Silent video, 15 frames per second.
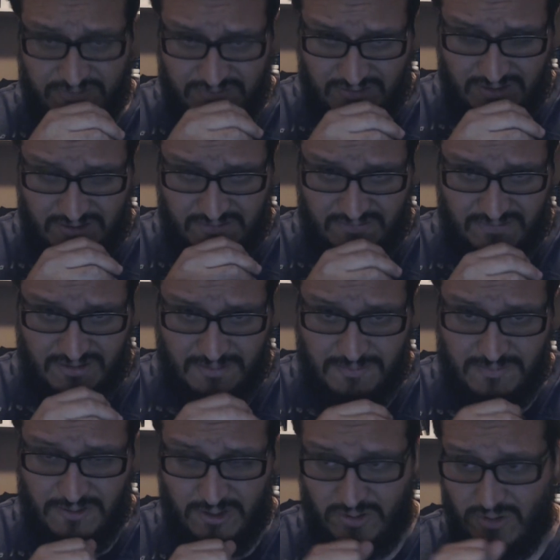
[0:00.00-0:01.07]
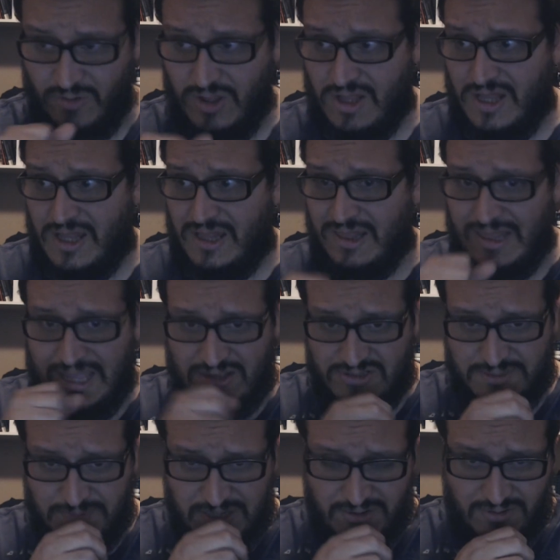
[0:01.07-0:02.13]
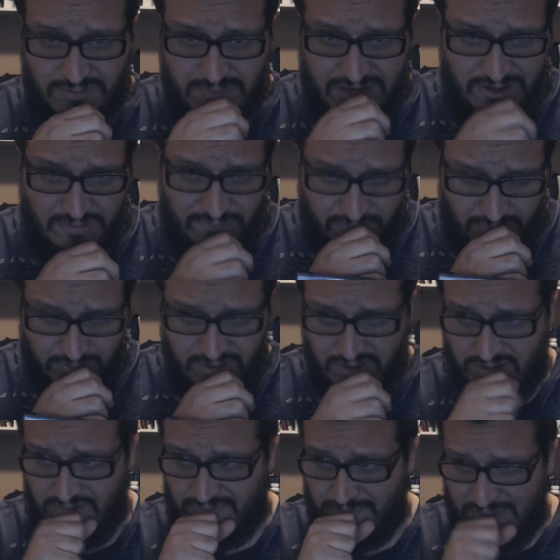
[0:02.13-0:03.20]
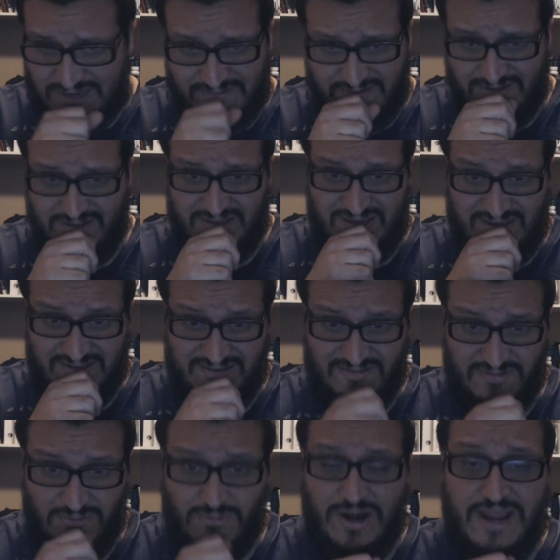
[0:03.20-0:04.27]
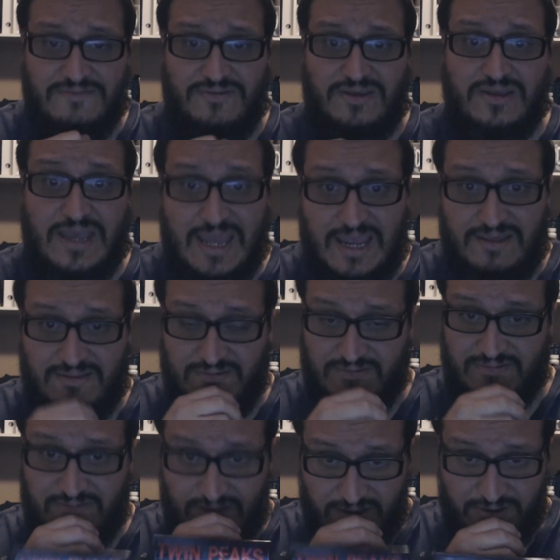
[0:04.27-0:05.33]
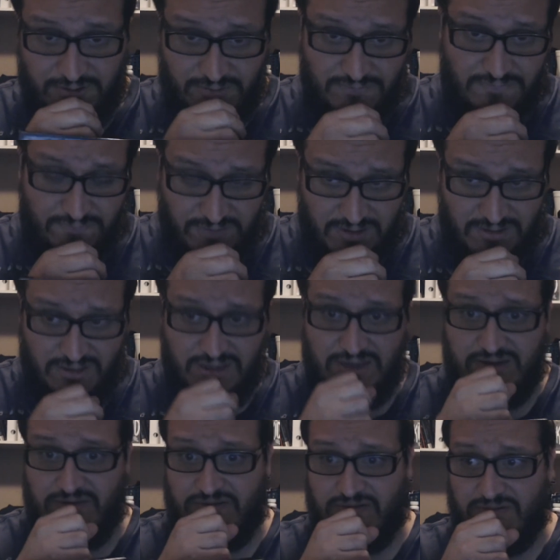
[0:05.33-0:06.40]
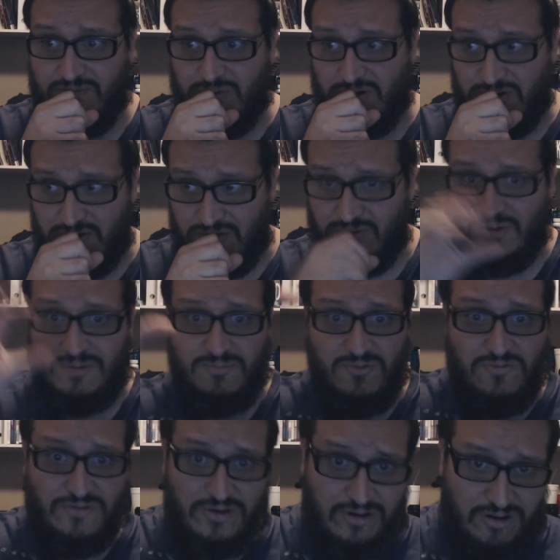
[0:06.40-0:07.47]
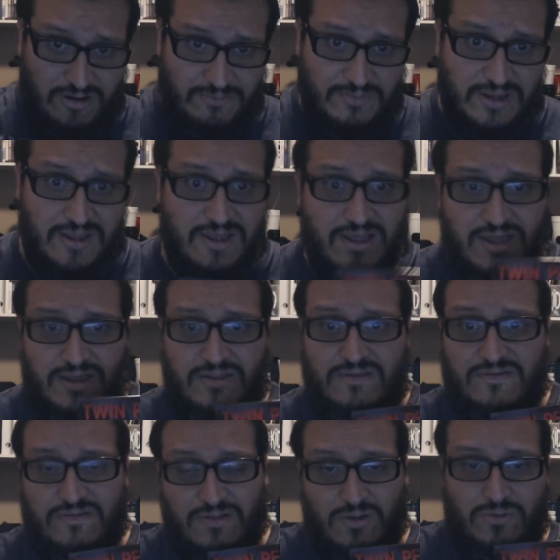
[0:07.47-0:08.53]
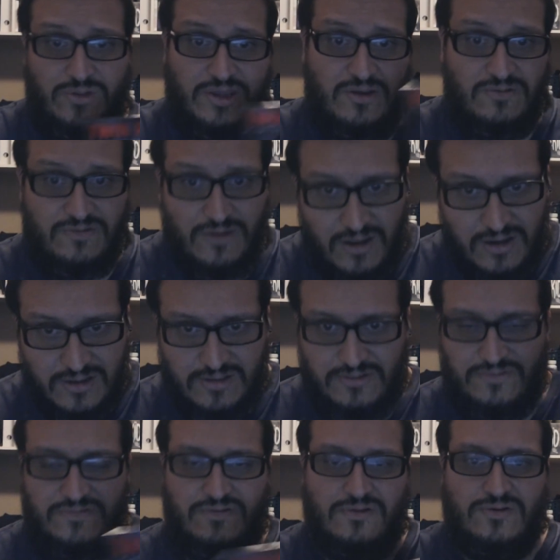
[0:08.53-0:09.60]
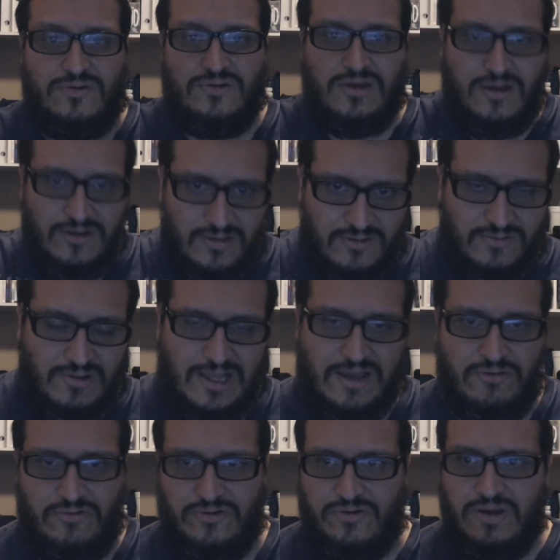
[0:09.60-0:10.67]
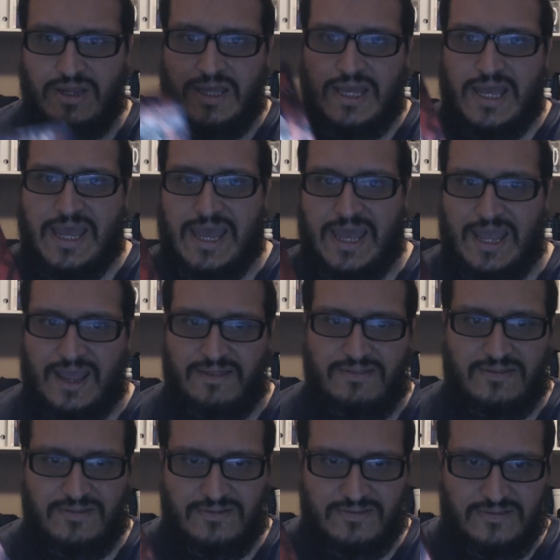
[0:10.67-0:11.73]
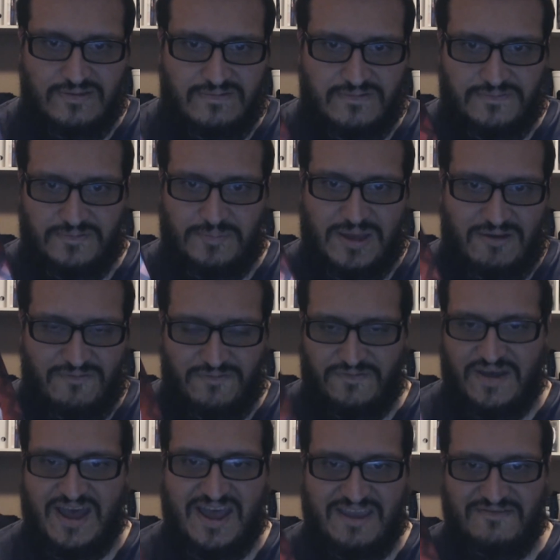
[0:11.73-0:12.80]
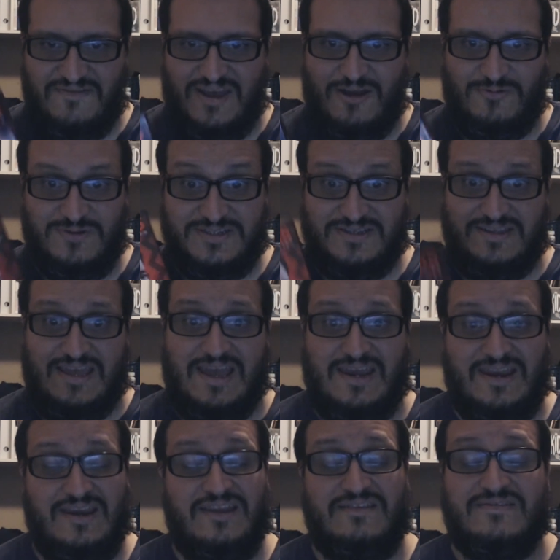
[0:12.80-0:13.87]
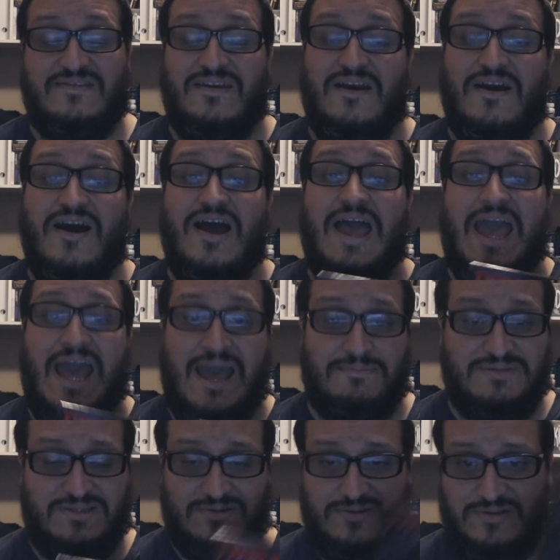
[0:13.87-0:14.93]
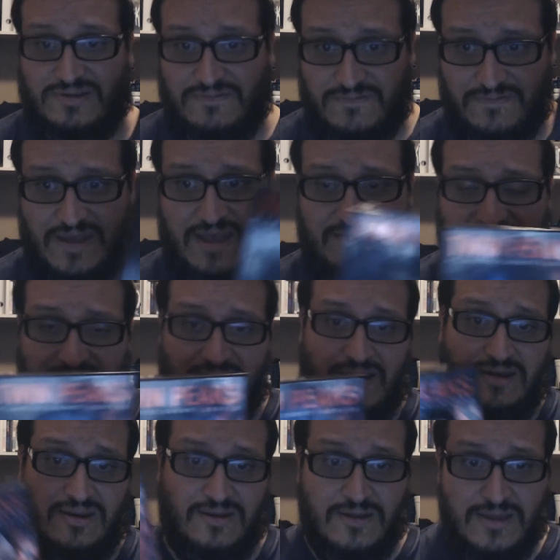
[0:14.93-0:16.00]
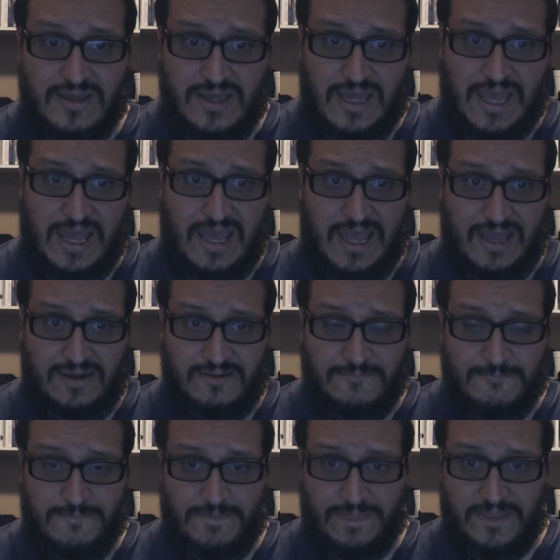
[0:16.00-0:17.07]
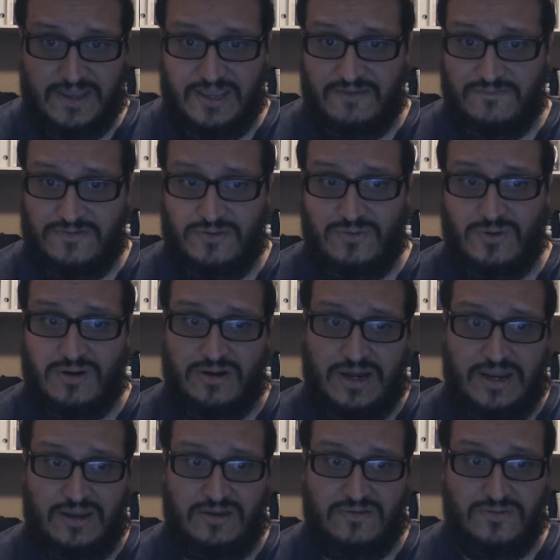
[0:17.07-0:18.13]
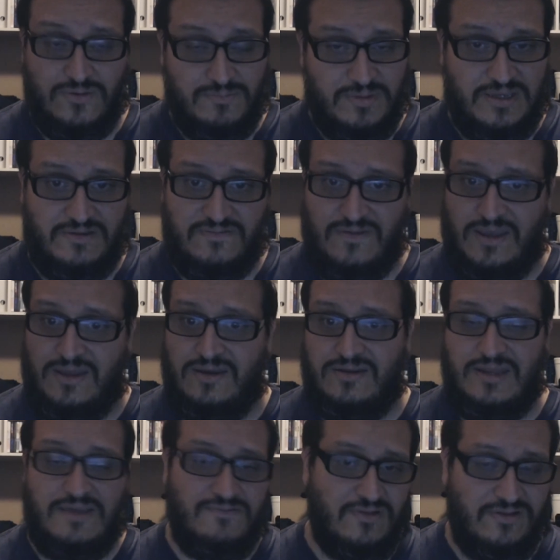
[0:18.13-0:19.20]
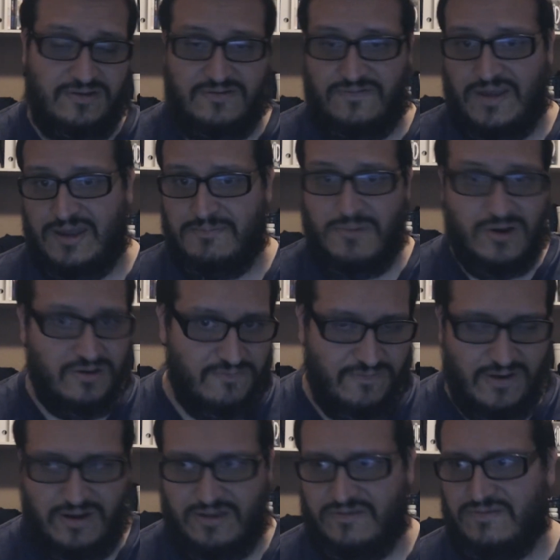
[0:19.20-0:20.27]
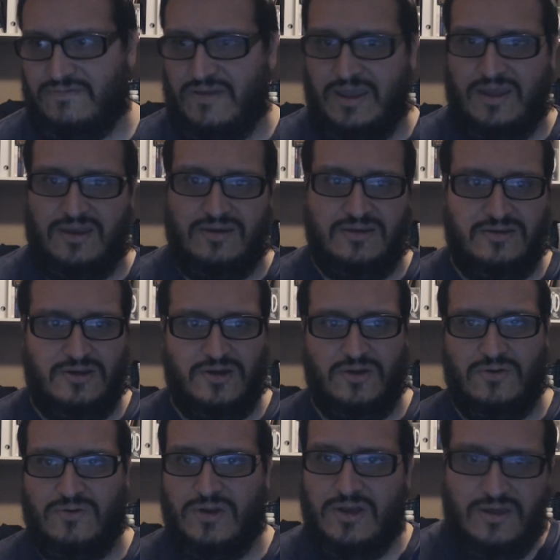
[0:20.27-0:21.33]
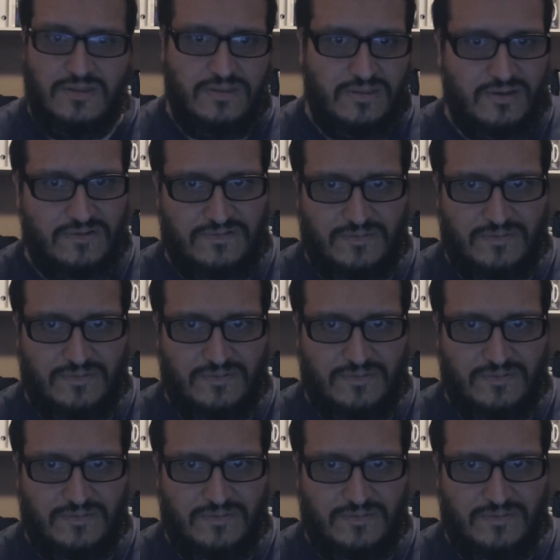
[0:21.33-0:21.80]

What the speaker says: and he is in a loudspeaker microphone, and he's basically describing, hey, this is how you're feeling, this is what you're doing, move your arm slowly, talk a little slower, talk a little louder. And this is about 5 hours of that, and it's absolutely fascinating. And if you are a Twin Peaks fan, a David Lynch fan, Mark Frost fan, there's a